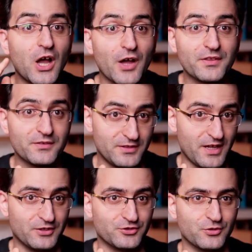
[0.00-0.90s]

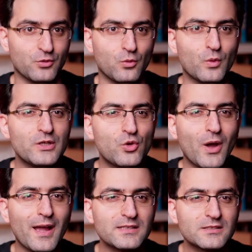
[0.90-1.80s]
authentication. When you
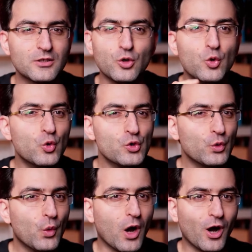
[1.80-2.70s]
ask who
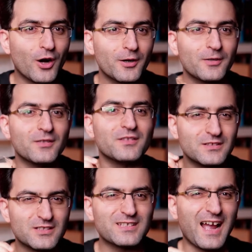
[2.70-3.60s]
you are, this
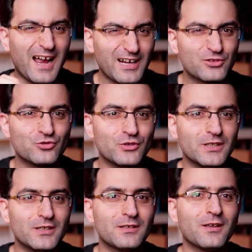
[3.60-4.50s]
is
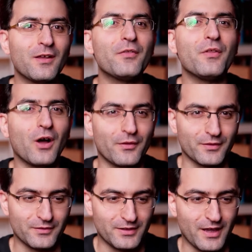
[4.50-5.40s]
actually
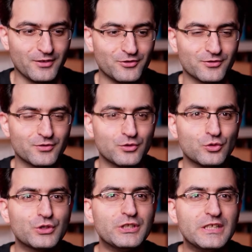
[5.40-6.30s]
authentication.
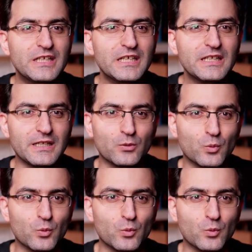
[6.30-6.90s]
You're dealing